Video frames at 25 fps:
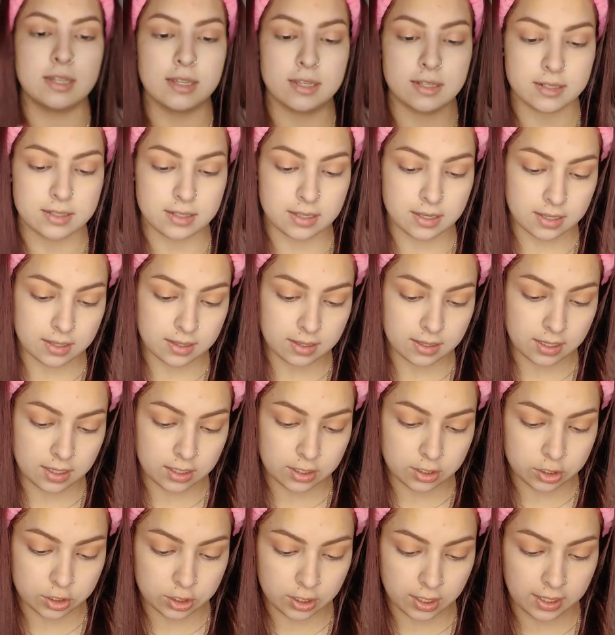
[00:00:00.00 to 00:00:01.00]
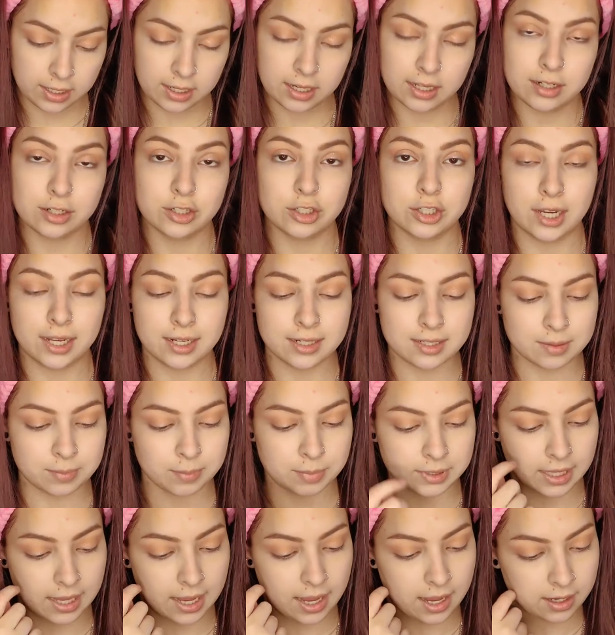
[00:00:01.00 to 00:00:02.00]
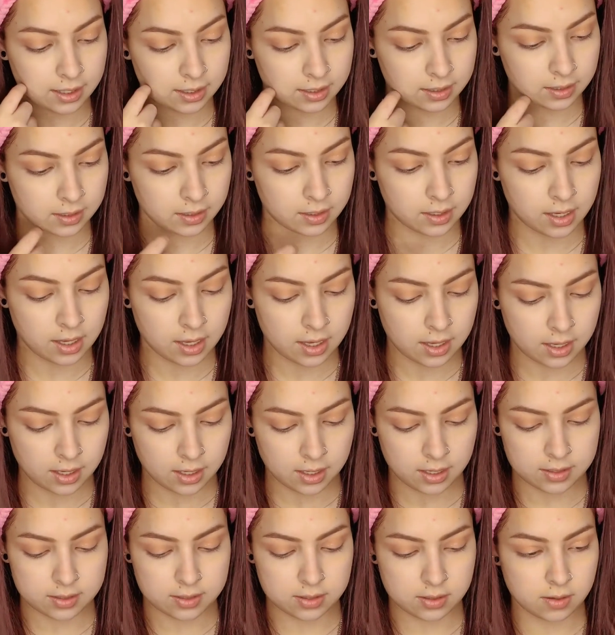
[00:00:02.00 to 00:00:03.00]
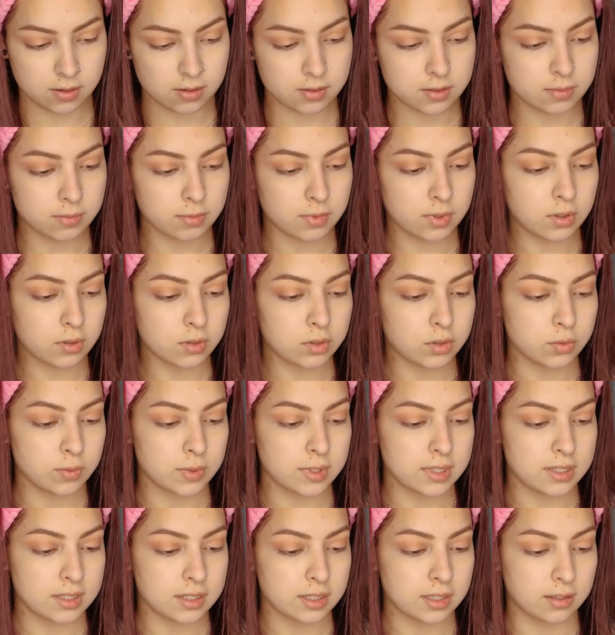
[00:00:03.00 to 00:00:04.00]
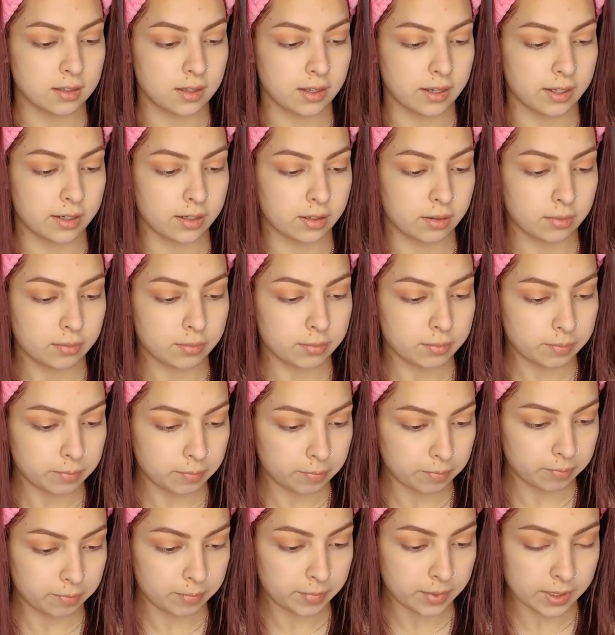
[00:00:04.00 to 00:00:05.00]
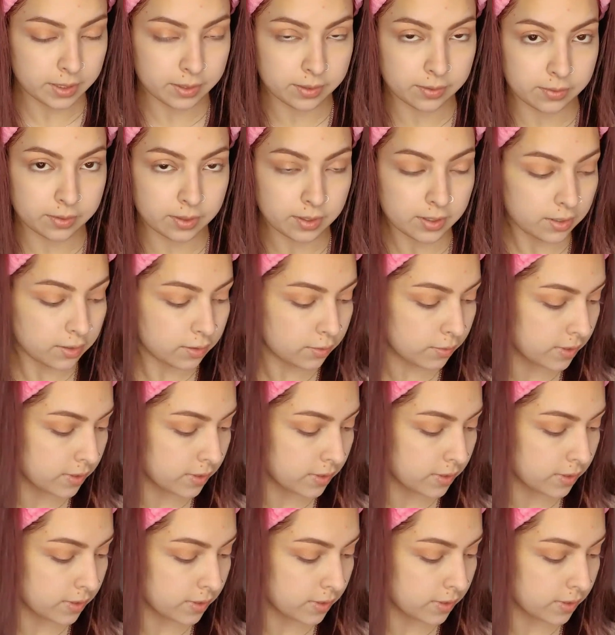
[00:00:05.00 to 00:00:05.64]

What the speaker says: is in the shade Jet Black. It's an awesome little twisty liner, but I don't need to